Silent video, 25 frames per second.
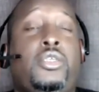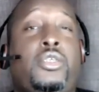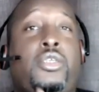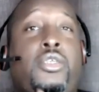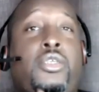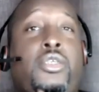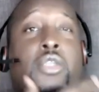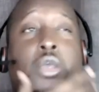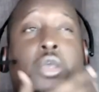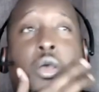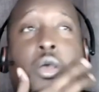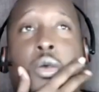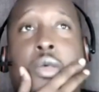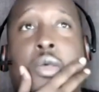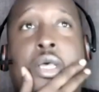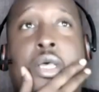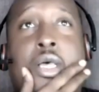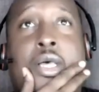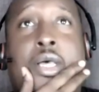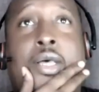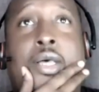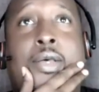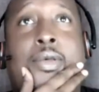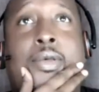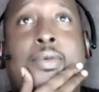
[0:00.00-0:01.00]
You know,
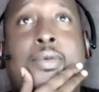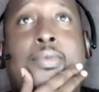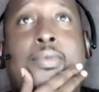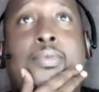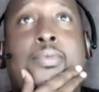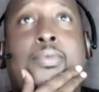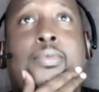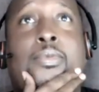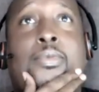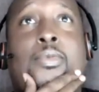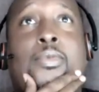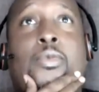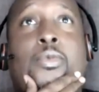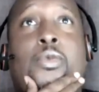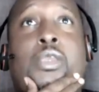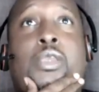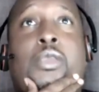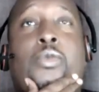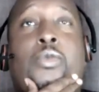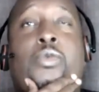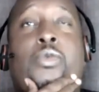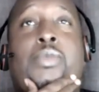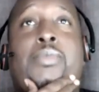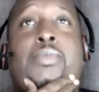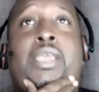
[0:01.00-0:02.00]
uh,
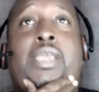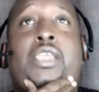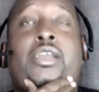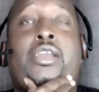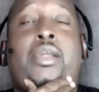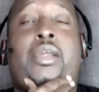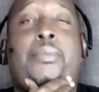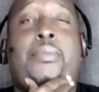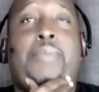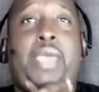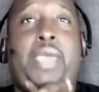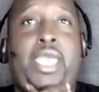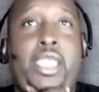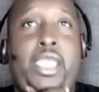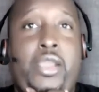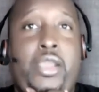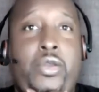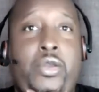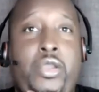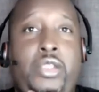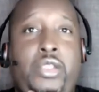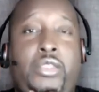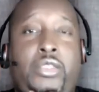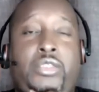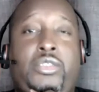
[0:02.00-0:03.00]
we, we make our
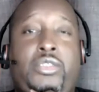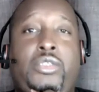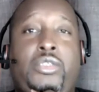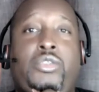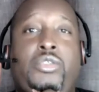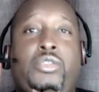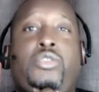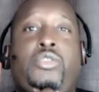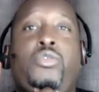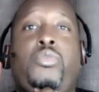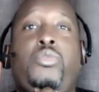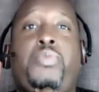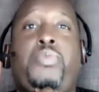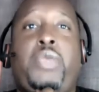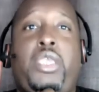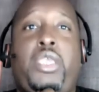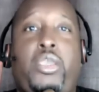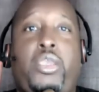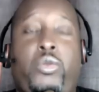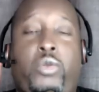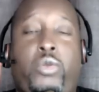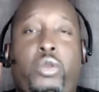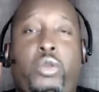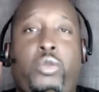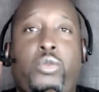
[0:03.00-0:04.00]
parents
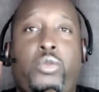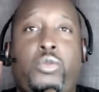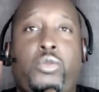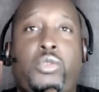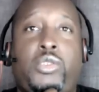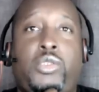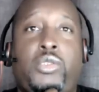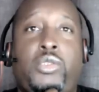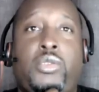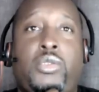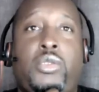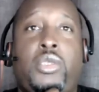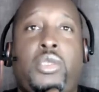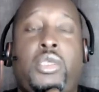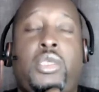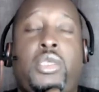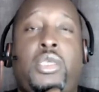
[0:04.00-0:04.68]
superheroes.